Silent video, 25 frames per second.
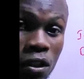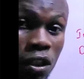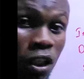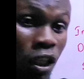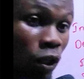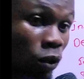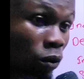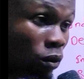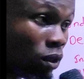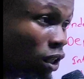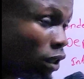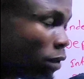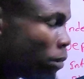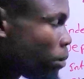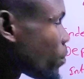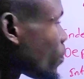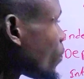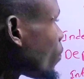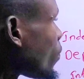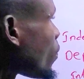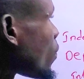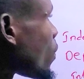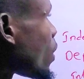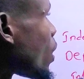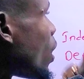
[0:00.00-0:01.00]
QD,
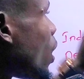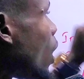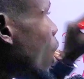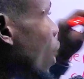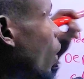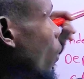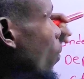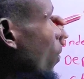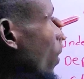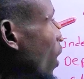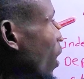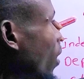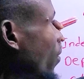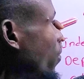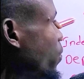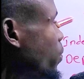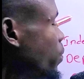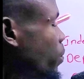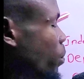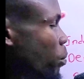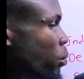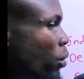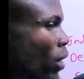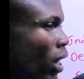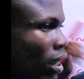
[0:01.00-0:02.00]
and we have
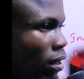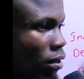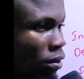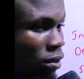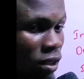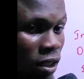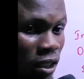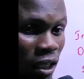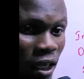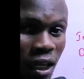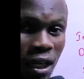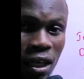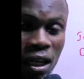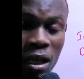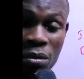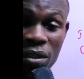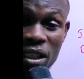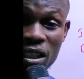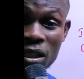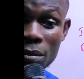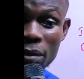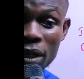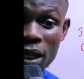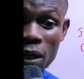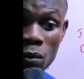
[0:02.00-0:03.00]
price here
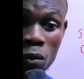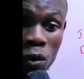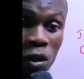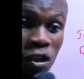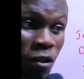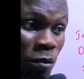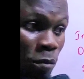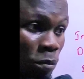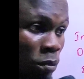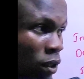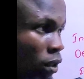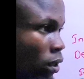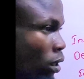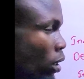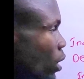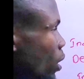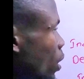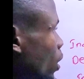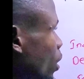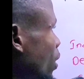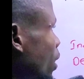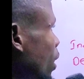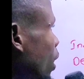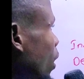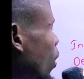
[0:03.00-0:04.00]
represented by what? P.
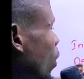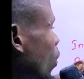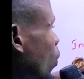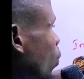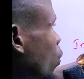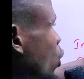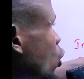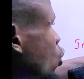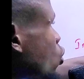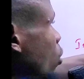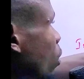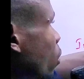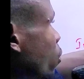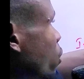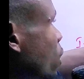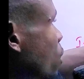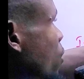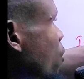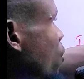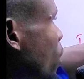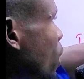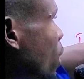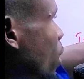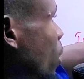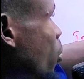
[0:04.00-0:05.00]
Now, which of
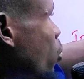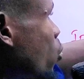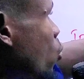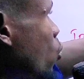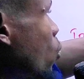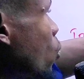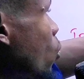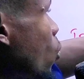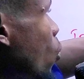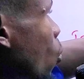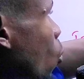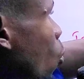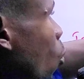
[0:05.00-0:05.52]
these variable